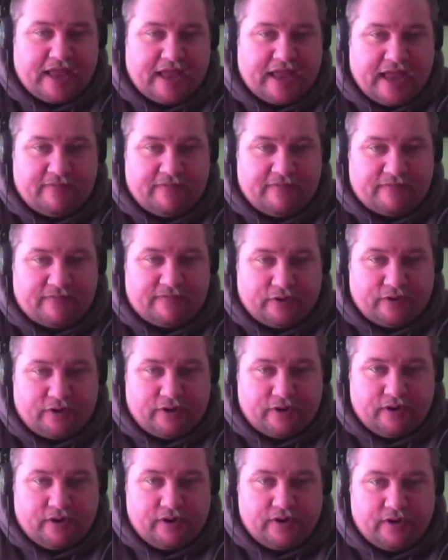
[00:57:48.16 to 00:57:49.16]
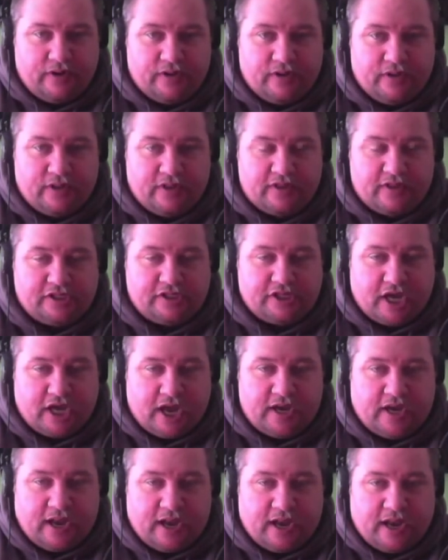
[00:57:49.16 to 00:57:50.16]
after the
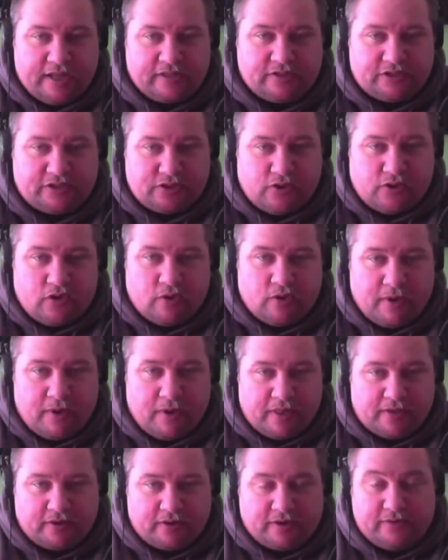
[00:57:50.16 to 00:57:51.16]
John Lennon song Mother.